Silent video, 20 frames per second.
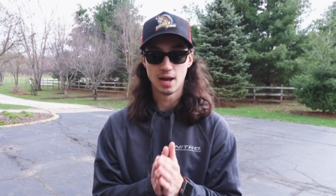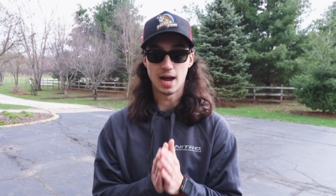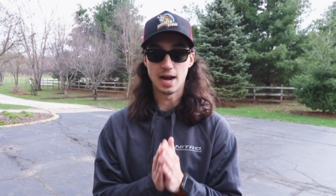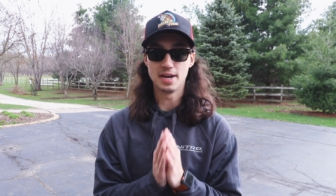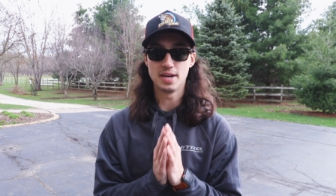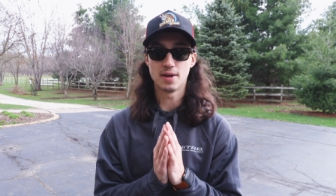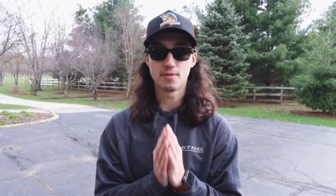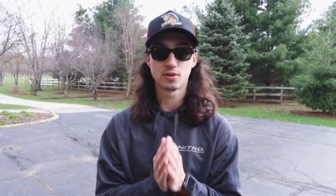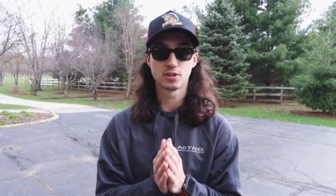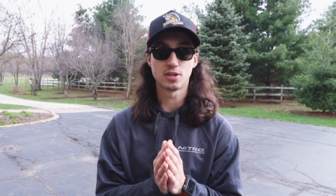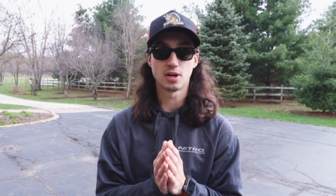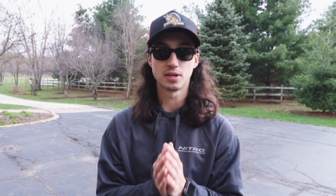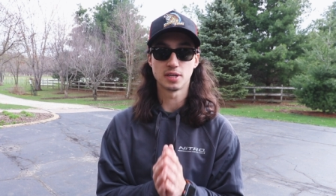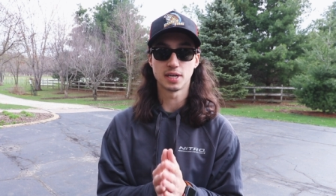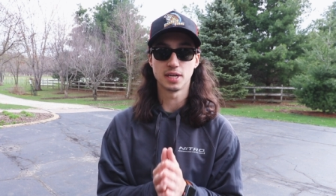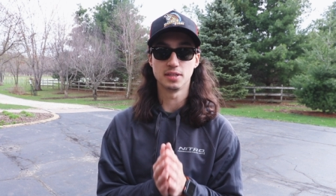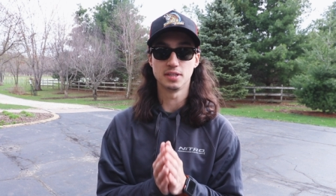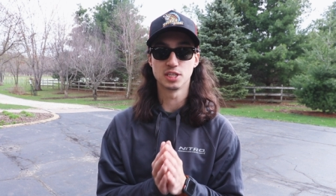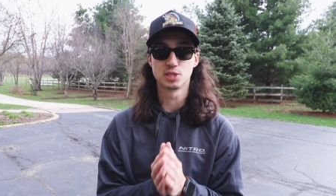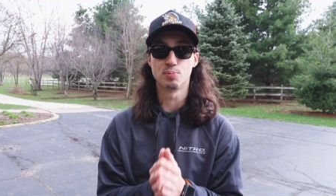I never thought
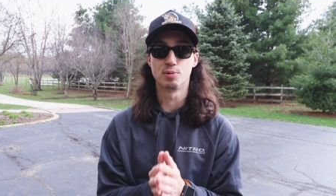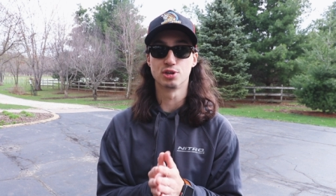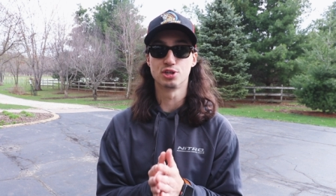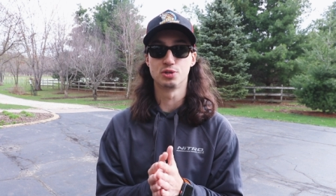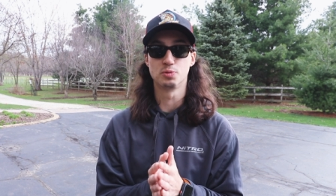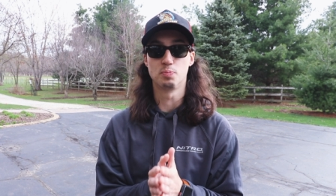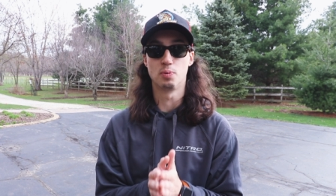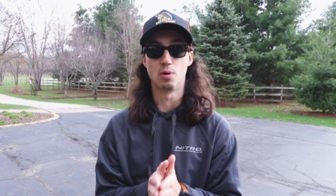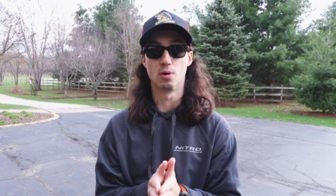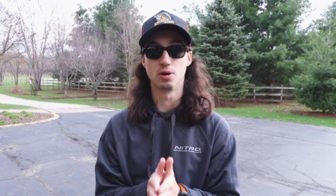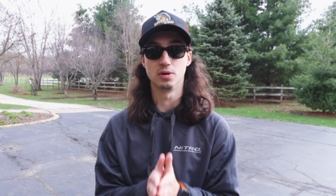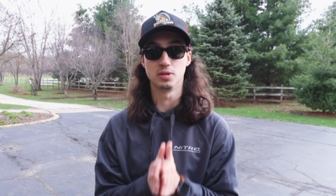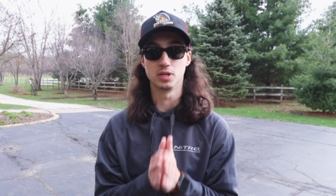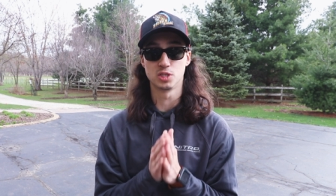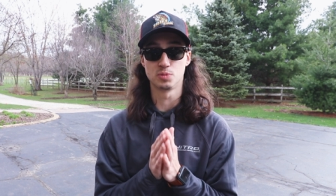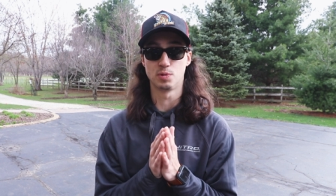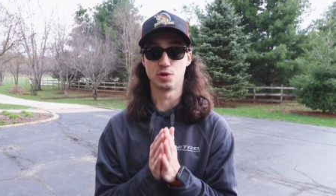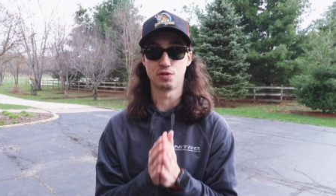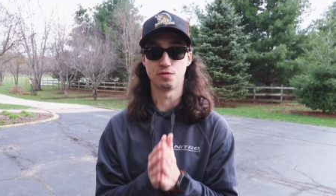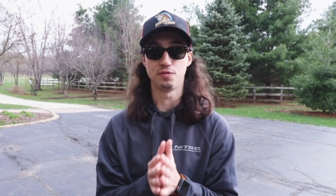to get this much support and
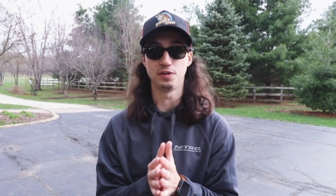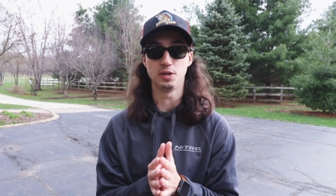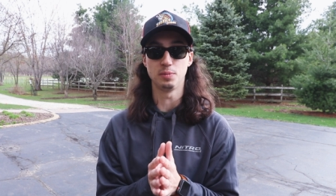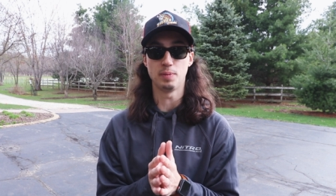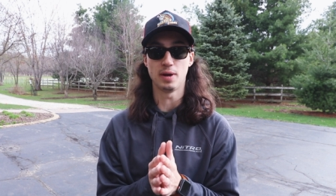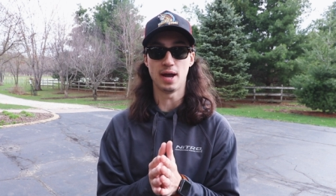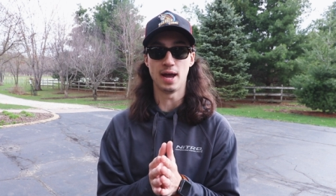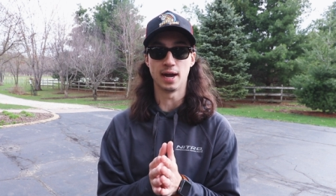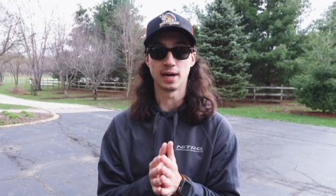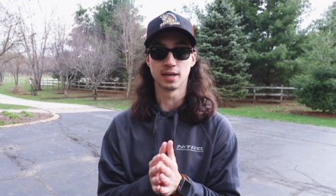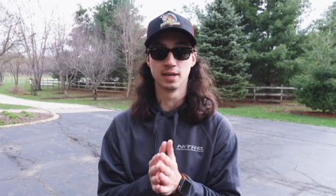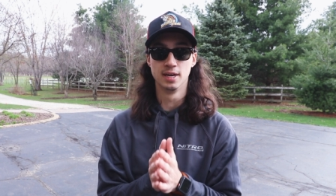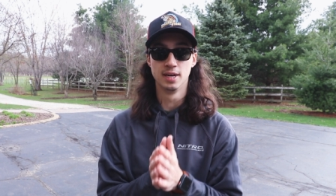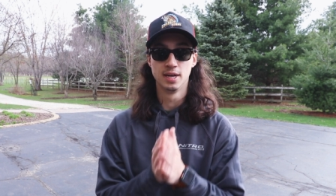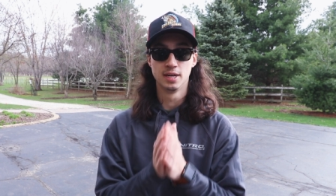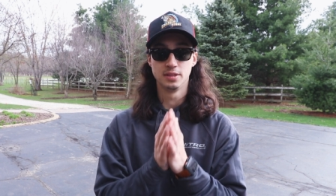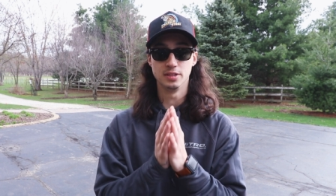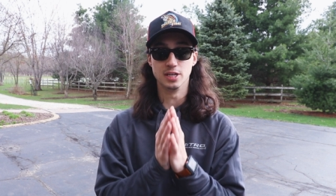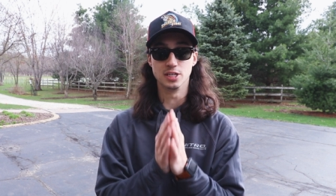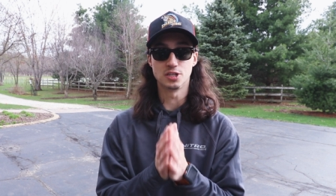this much feedback
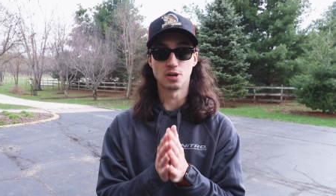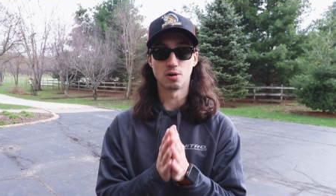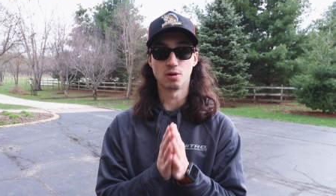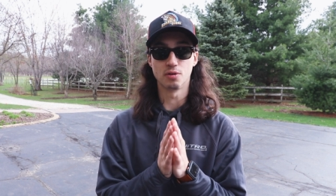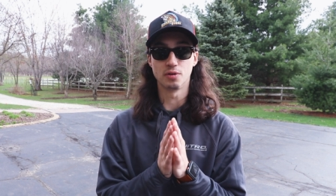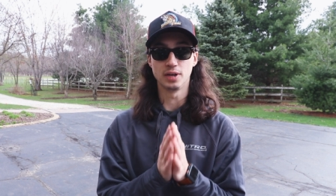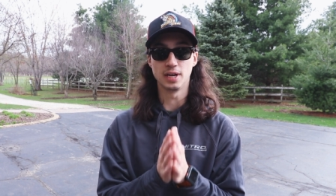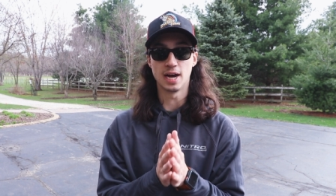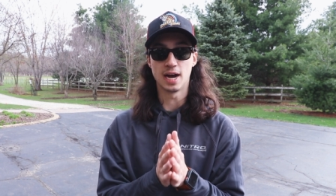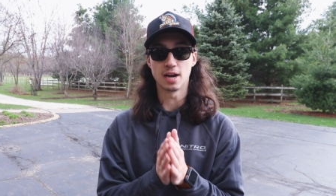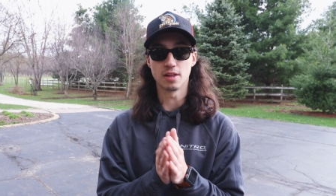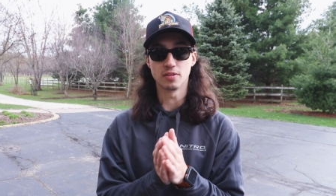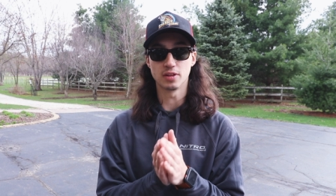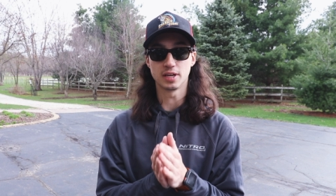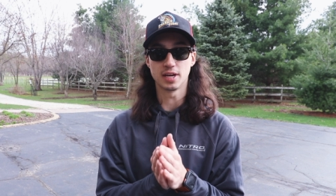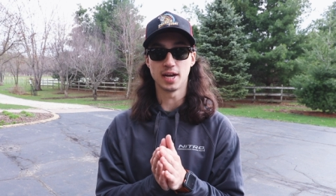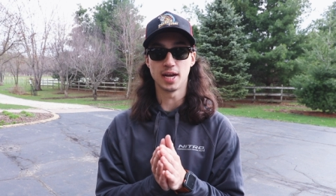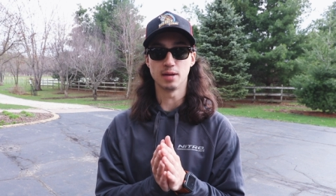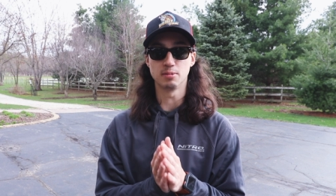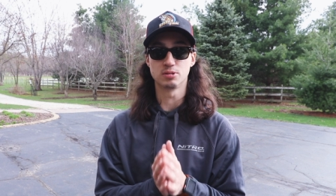this early on in the
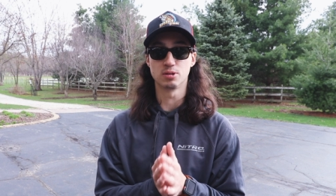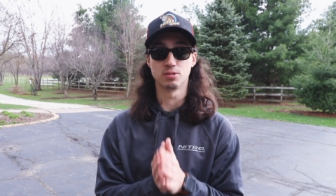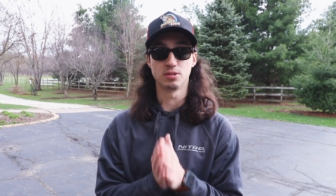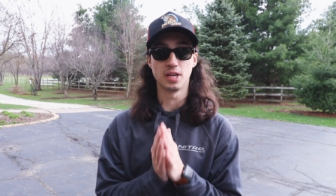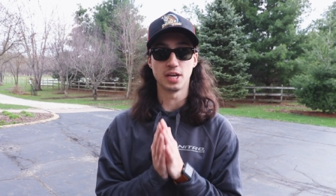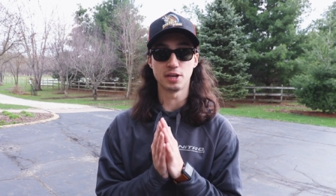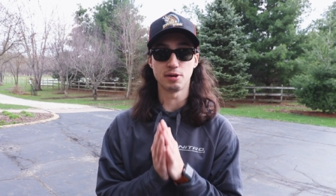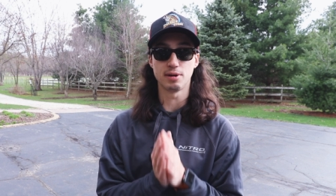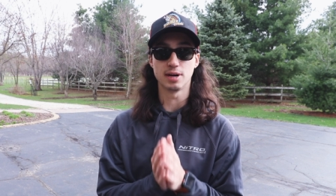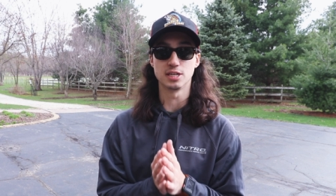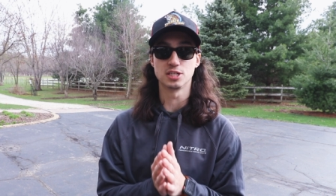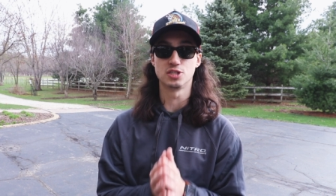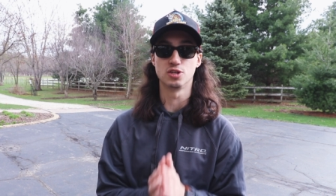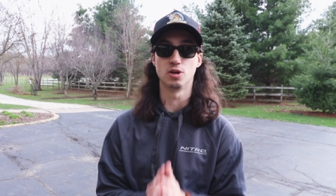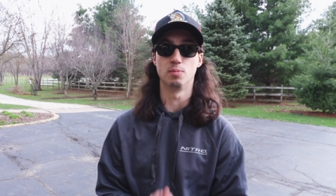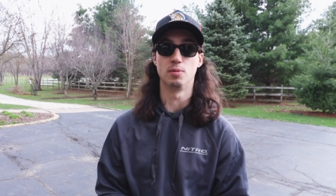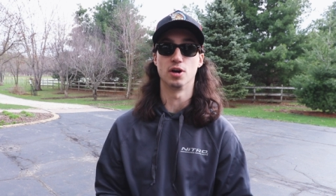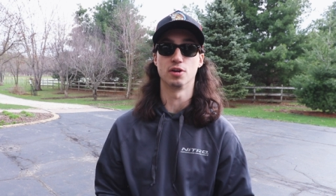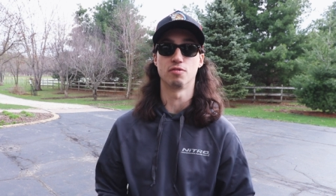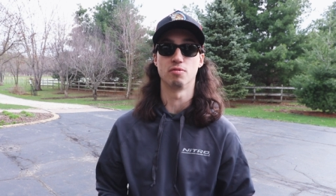game, so thank you guys
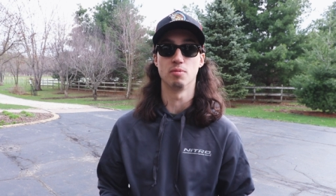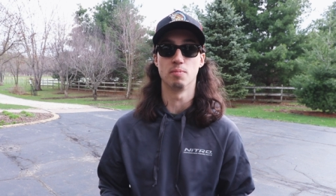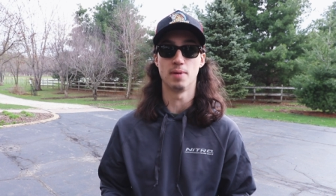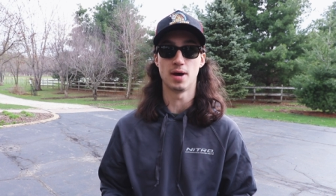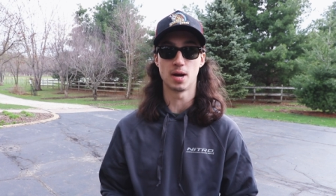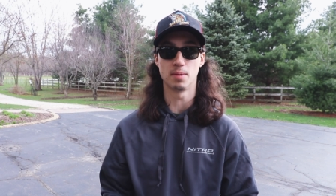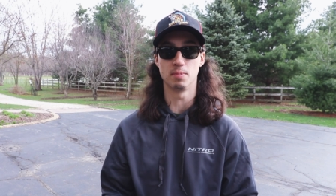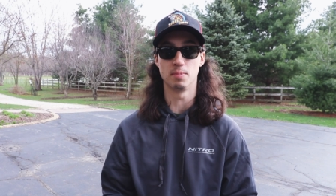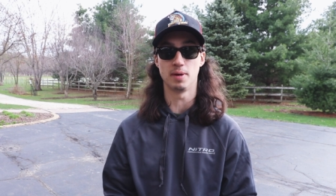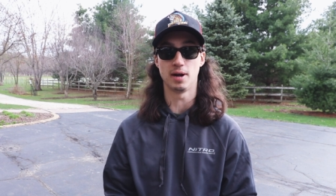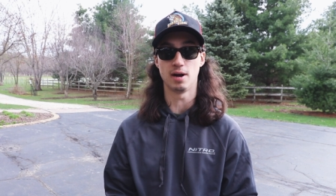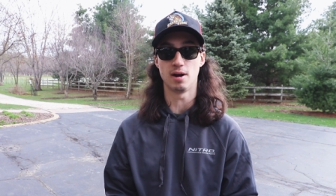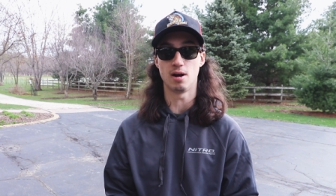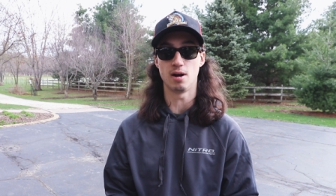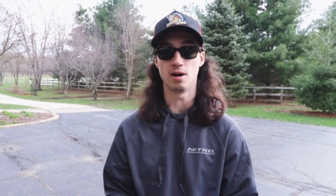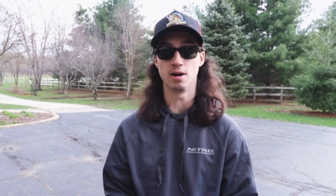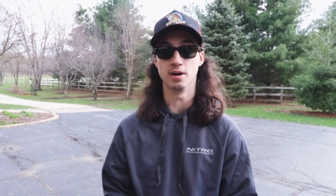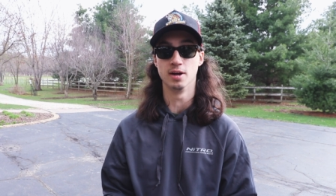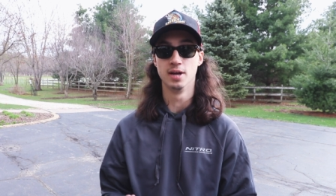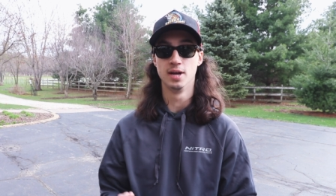so much from the bottom of my
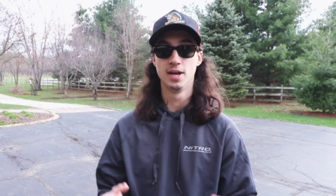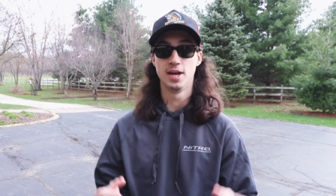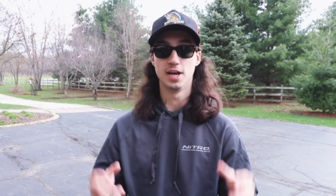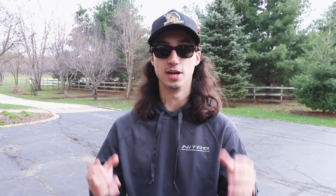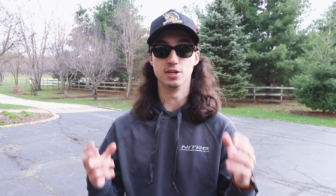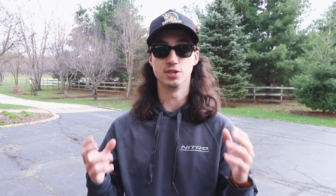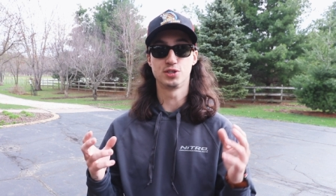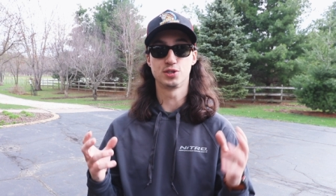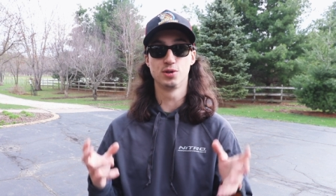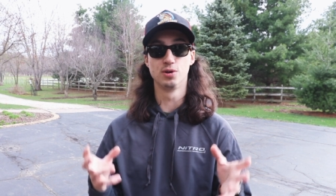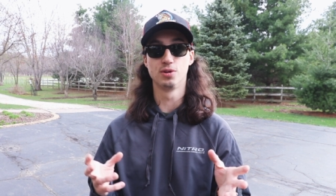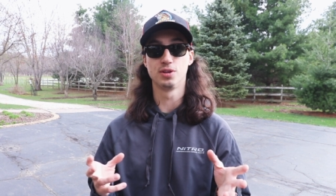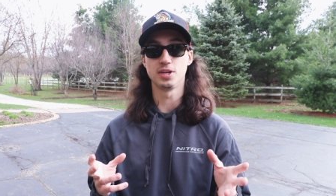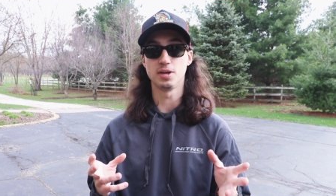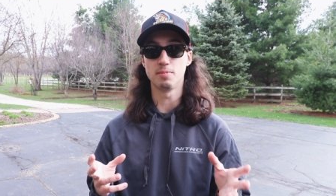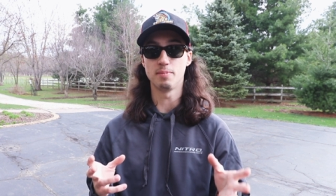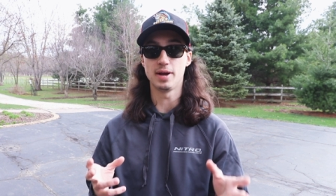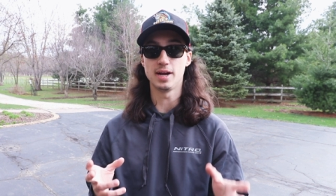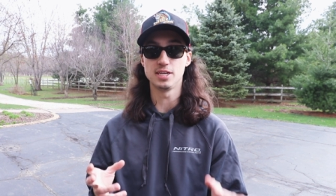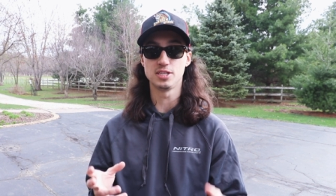heart. It is
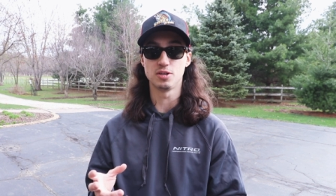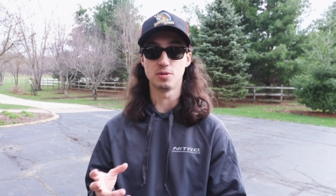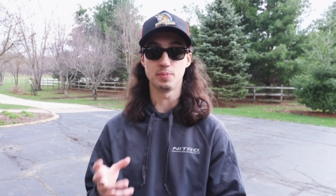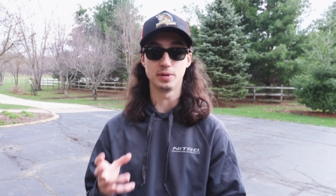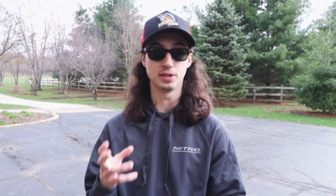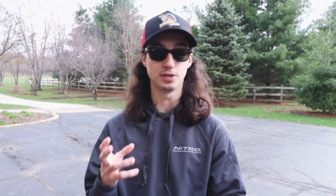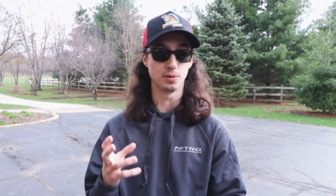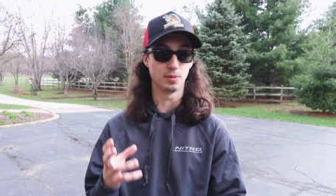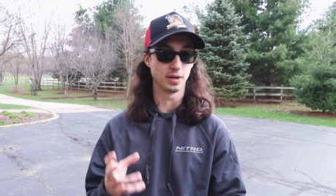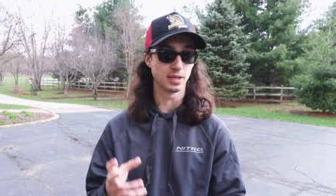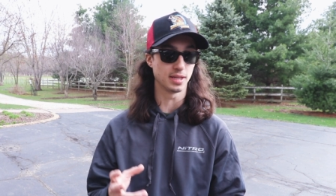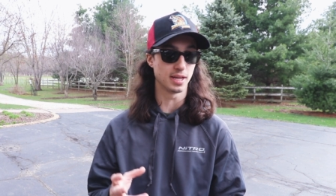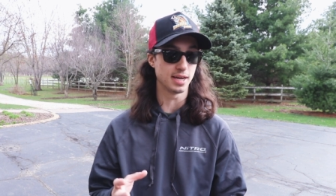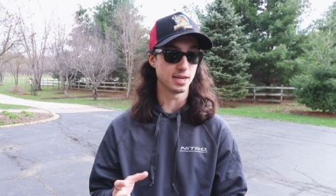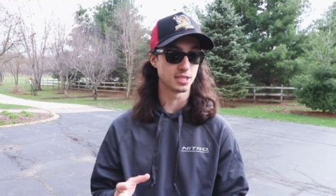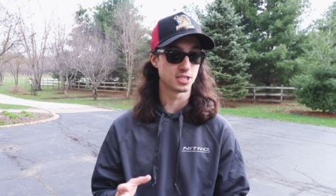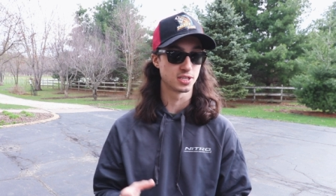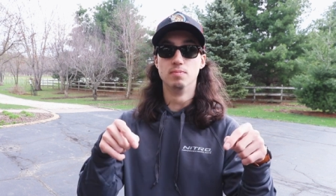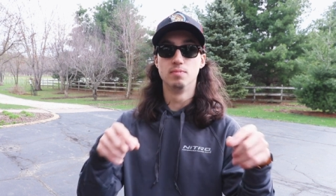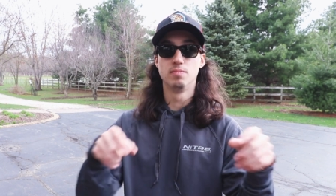truly amazing to be doing
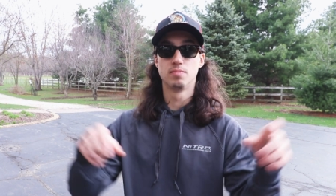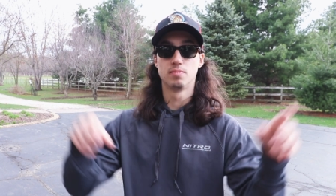this.